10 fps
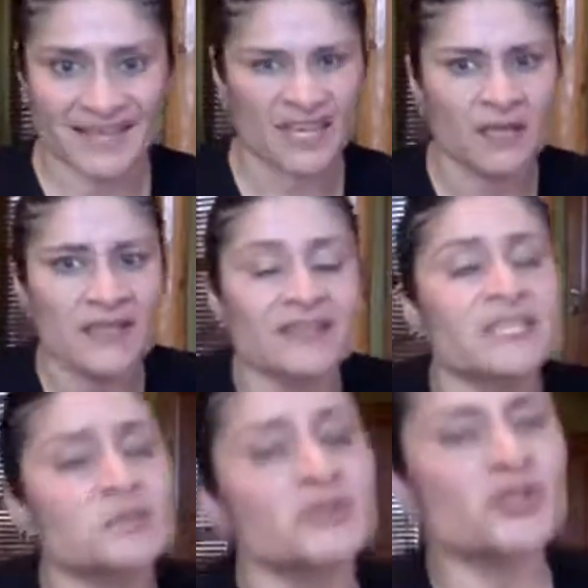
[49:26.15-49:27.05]
Okay,
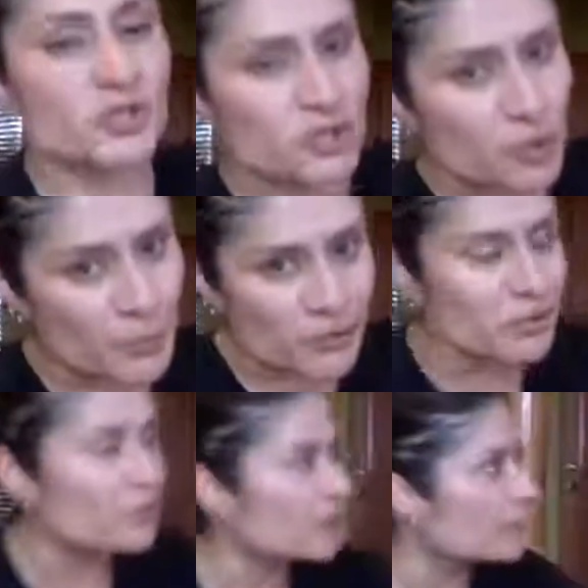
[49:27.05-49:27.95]
this one looks super
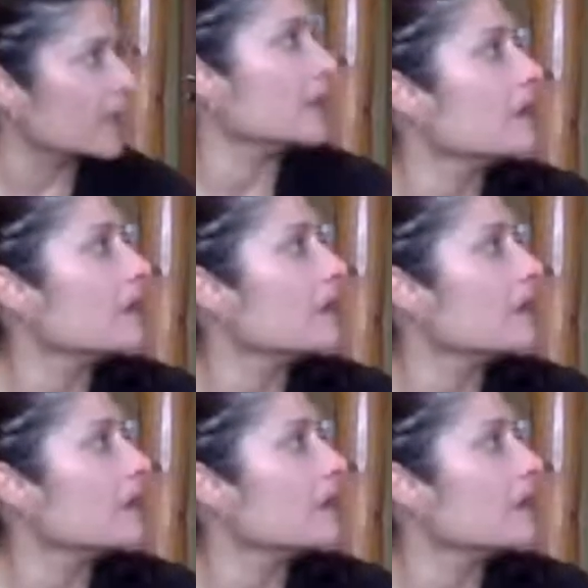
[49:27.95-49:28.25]
super fun.